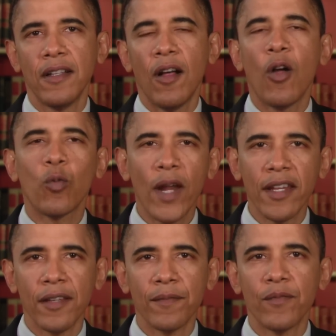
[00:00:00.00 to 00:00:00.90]

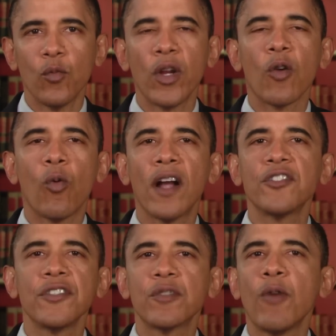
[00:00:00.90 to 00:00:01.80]
Already we are
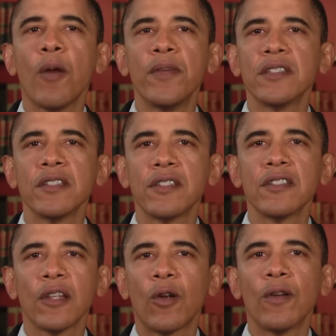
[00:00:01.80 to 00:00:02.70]
watching small
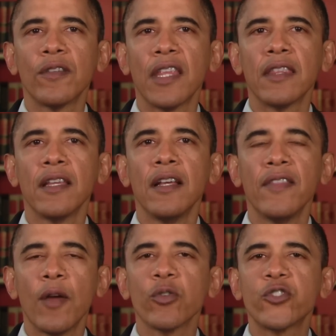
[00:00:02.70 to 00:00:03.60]
businesses learn that
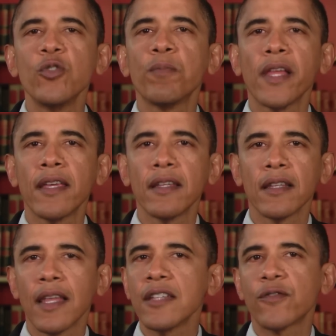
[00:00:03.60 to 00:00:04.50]
they will soon pay
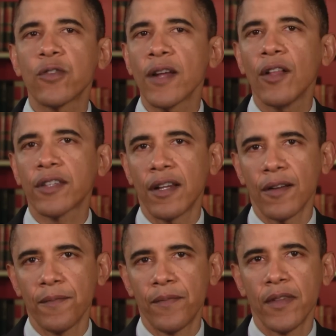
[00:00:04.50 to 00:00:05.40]
less for health
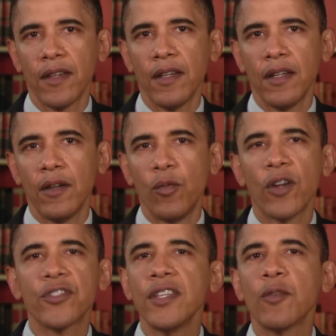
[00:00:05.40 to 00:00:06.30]
care. We
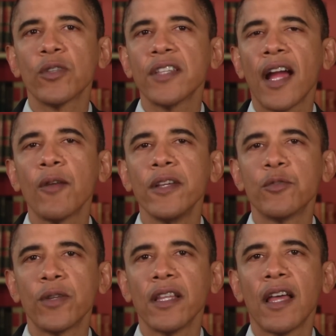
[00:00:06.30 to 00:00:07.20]
are seeing
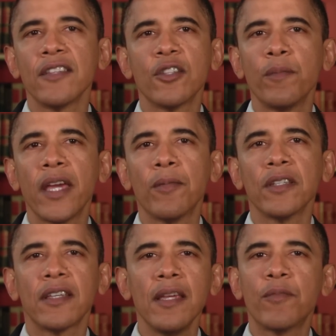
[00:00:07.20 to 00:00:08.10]
retirees realize they'll be able
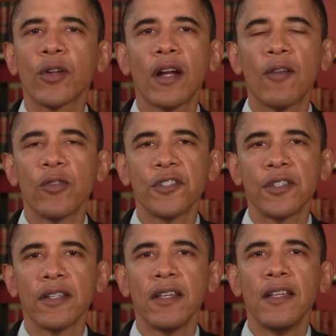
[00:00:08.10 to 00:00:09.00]
to keep their coverage,
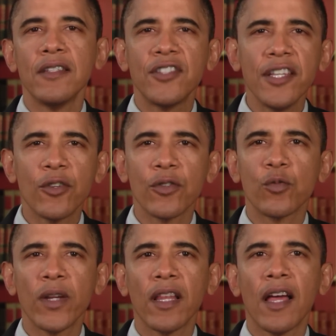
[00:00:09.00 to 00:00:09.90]
and seniors
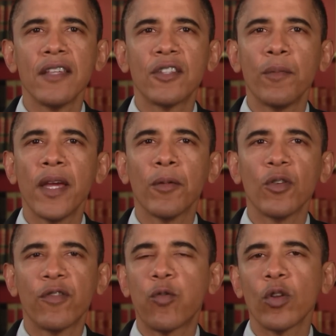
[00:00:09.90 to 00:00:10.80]
realize they'll be able to
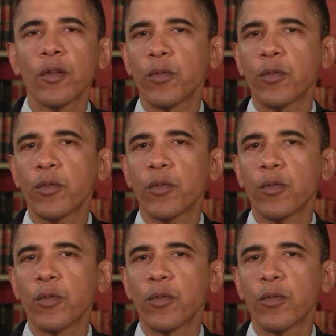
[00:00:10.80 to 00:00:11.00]
afford their